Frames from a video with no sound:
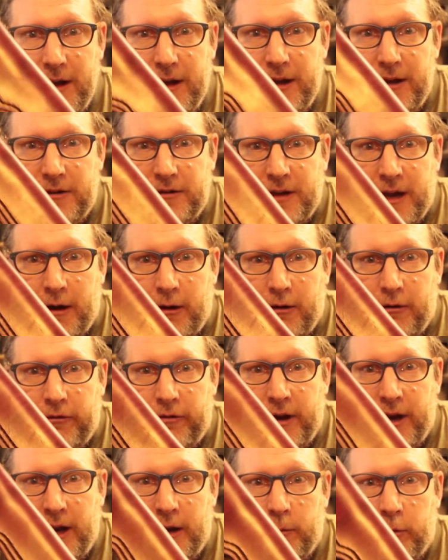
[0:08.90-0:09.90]
is now
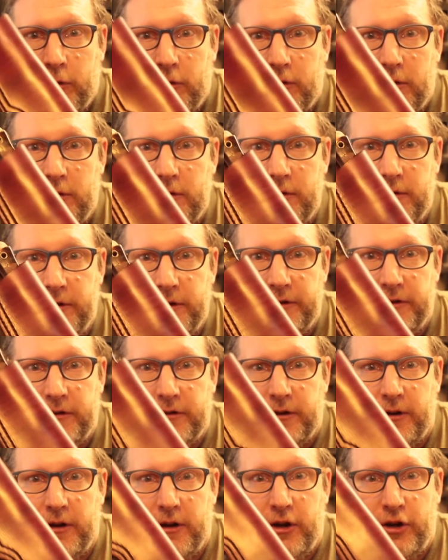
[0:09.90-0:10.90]
available. This
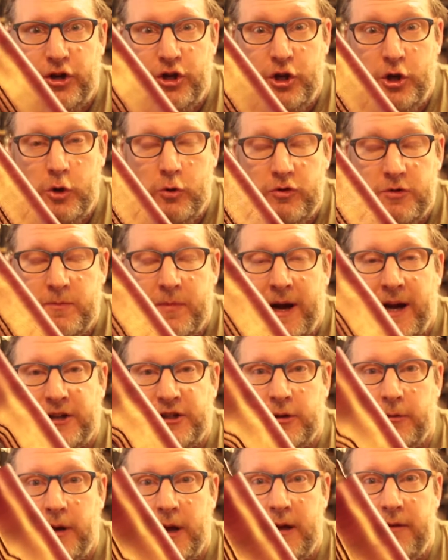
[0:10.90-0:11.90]
is a huge
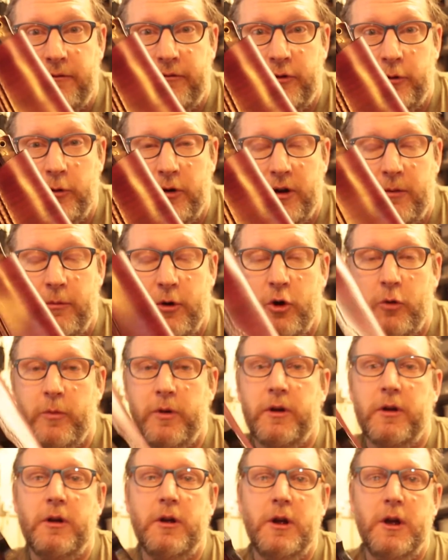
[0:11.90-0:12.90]
batch I'm getting through at the
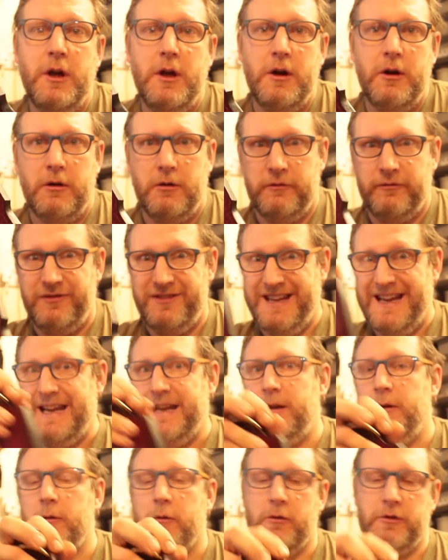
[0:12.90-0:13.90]
moment of
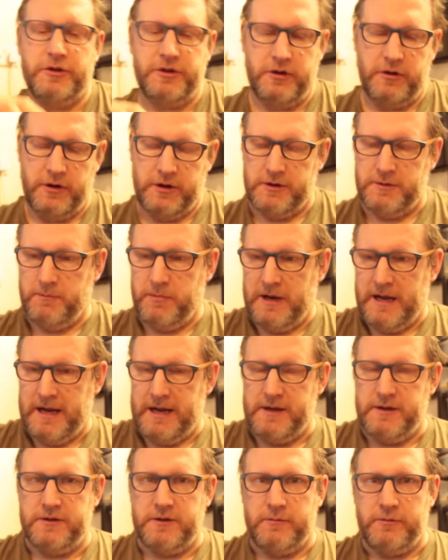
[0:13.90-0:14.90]
Danelaw size
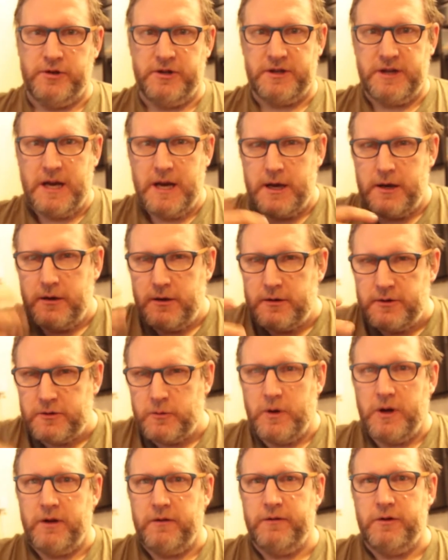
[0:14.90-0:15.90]
blades. I'm just getting into the
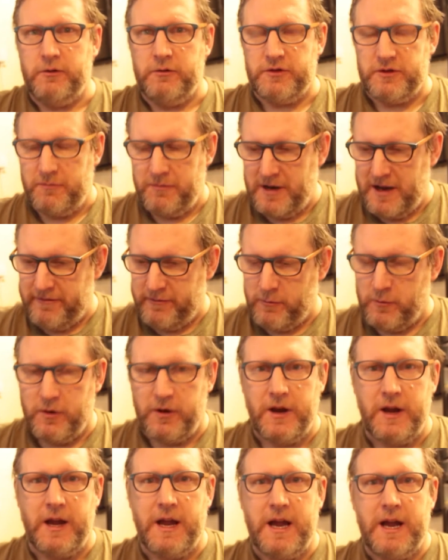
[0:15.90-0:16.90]
swing of doing some leather
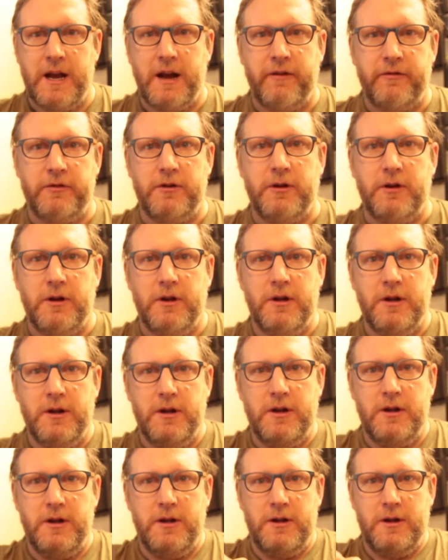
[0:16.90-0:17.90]
work again after
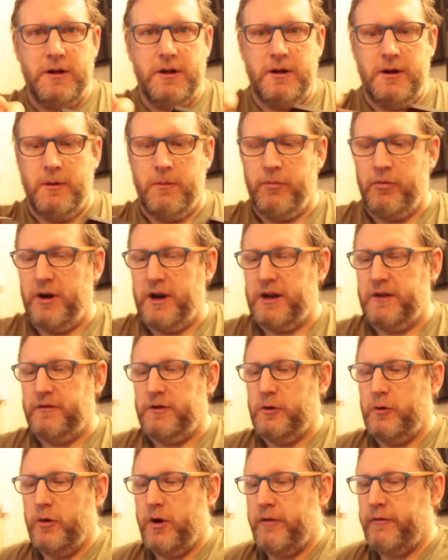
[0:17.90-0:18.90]
a break of
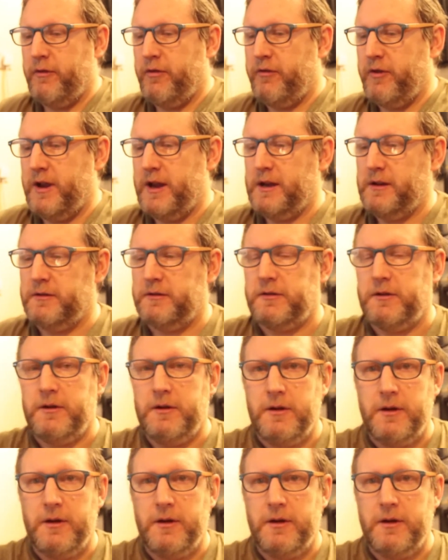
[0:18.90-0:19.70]
doing other things.